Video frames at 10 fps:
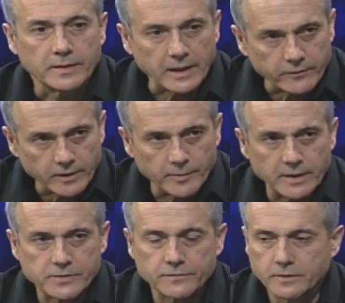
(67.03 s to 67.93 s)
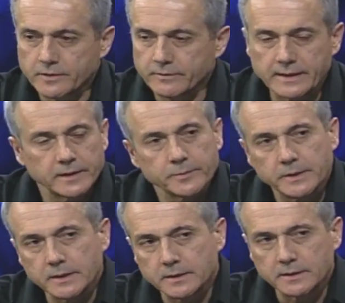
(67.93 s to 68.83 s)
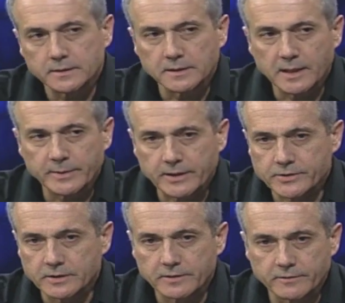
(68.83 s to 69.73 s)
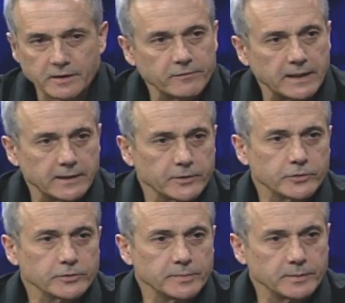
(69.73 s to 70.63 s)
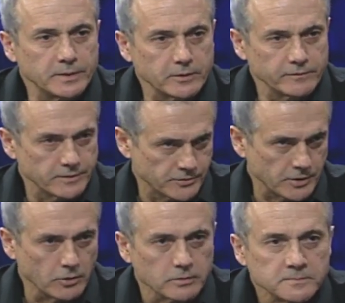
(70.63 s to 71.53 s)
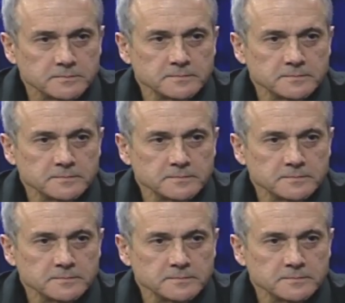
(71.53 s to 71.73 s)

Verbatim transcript: Thank you very much for inviting me. Uh, I'm actually very flattered to be part of this show.